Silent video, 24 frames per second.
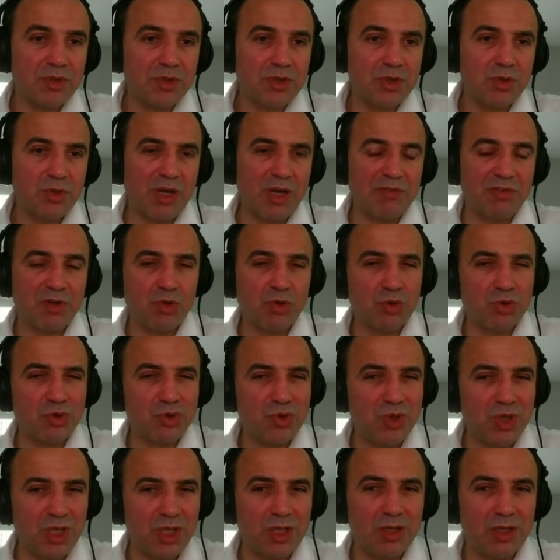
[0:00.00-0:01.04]
Do you have a
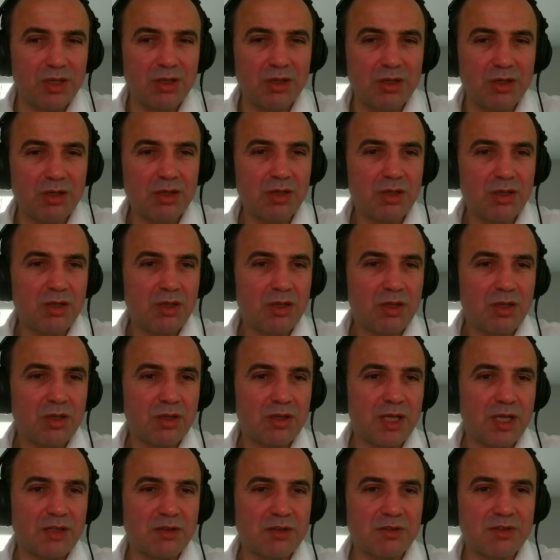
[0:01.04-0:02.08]
routine
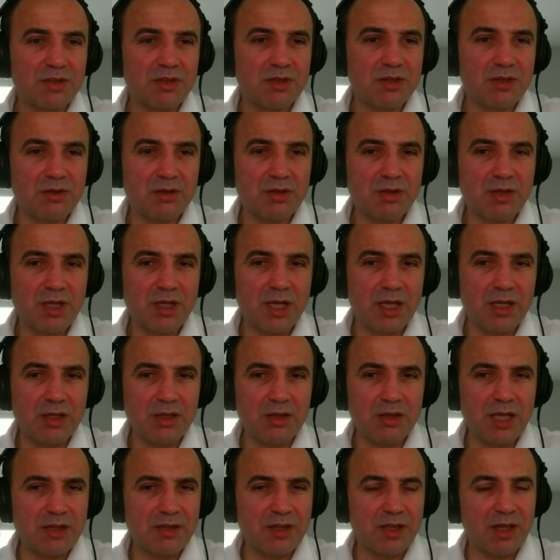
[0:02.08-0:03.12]

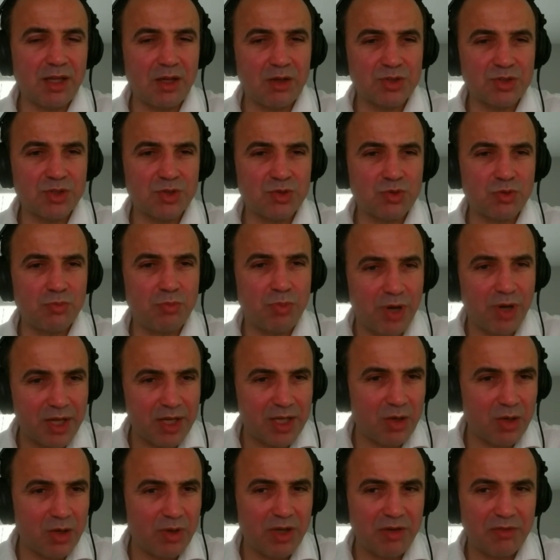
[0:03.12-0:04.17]
that allows you to break
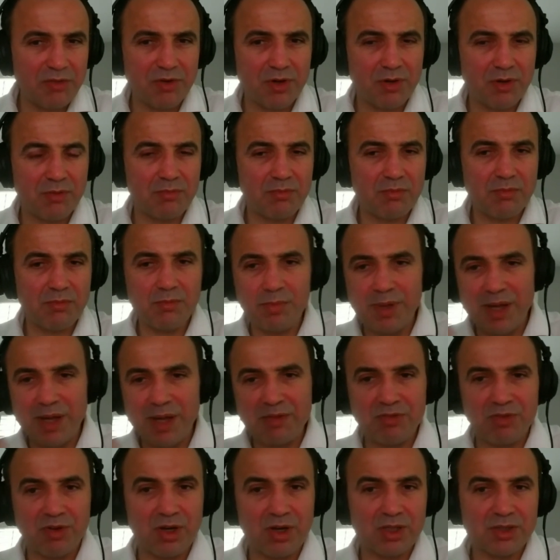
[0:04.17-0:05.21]
away from bad
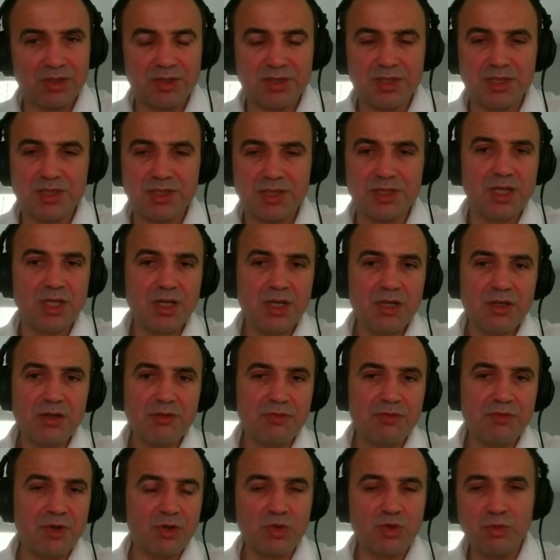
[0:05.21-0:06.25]
thoughts
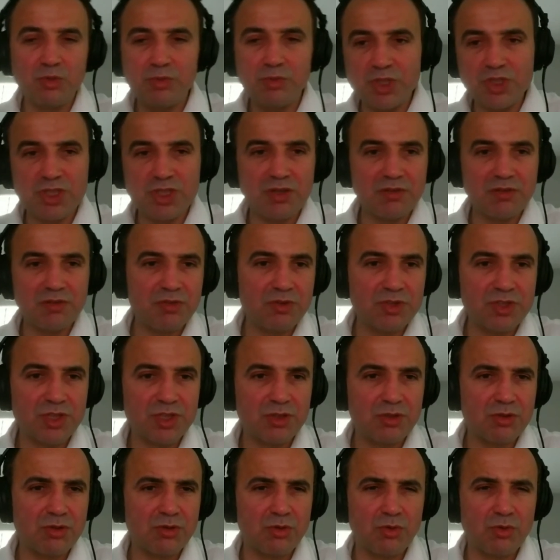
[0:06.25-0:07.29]
or too much
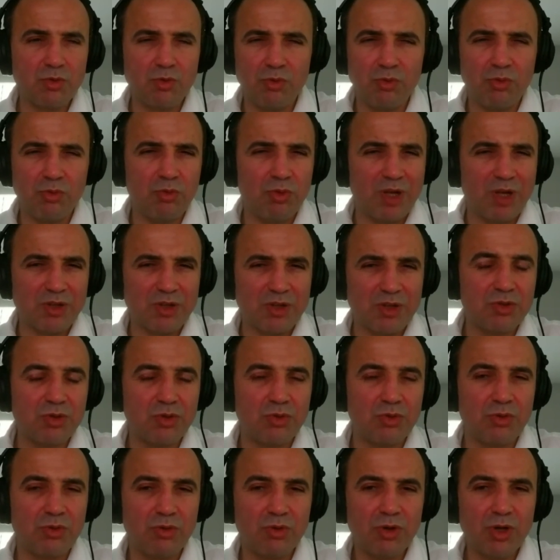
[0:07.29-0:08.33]
confusion? What do you
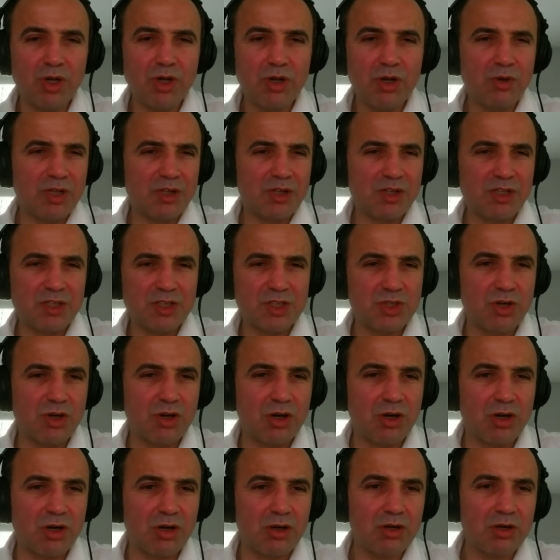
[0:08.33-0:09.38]
do? What is
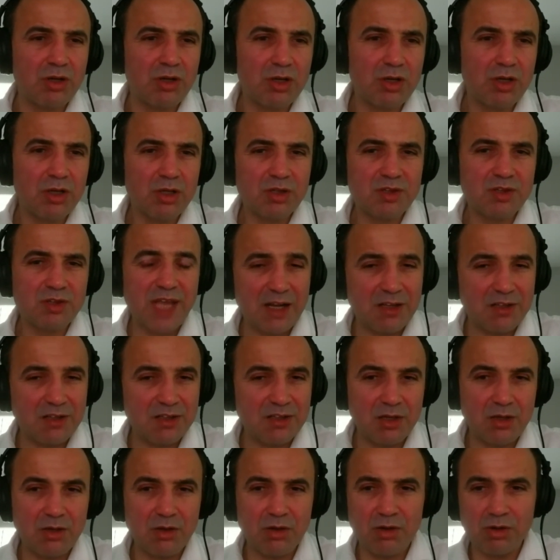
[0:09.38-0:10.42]
your
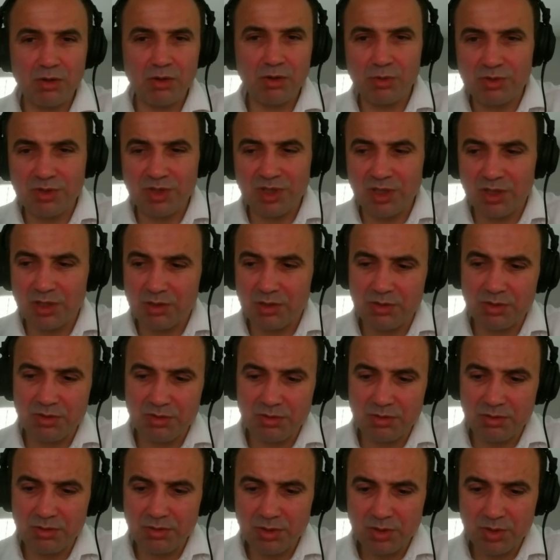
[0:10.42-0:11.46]
tactic or routine
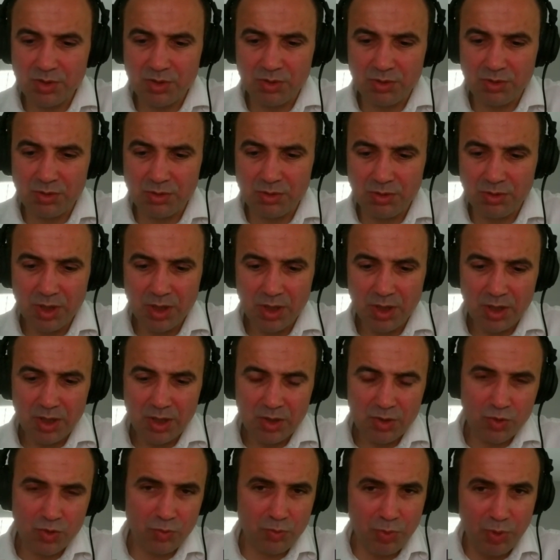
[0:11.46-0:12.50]
to
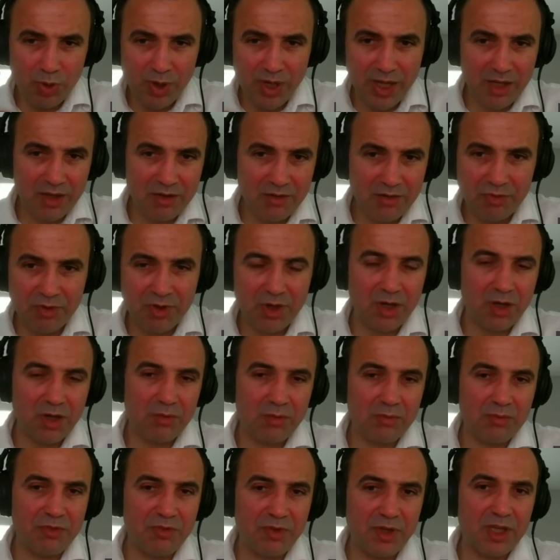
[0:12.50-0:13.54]
break
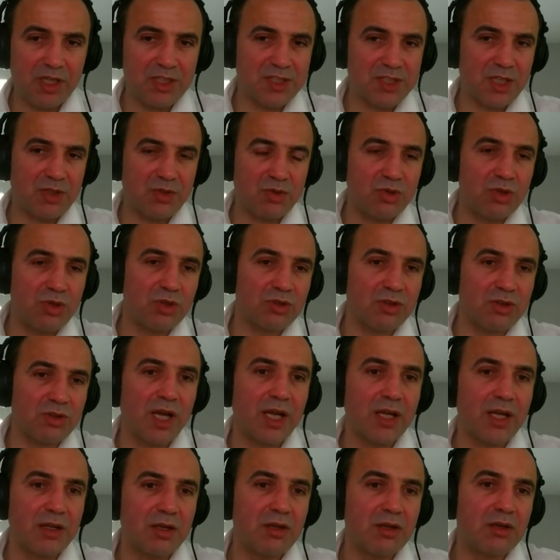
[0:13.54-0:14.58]
from things that you don't
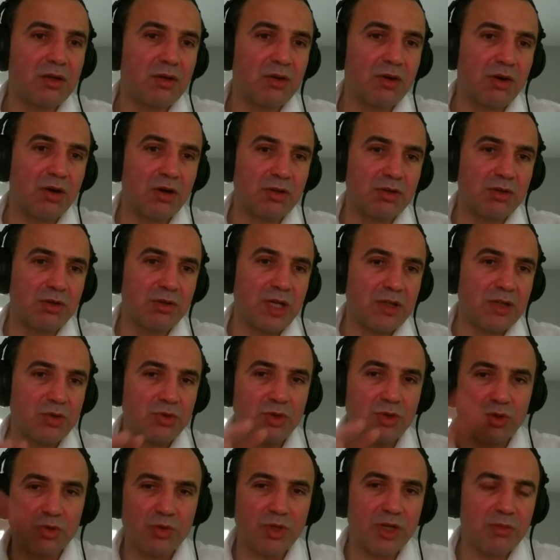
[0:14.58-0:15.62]
like or that you
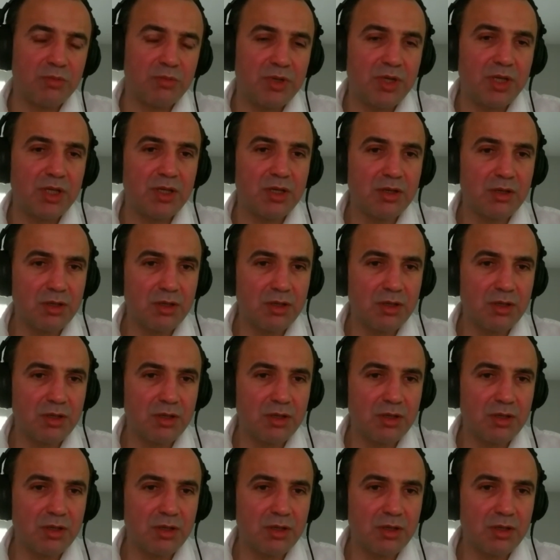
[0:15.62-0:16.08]
don't want to be in?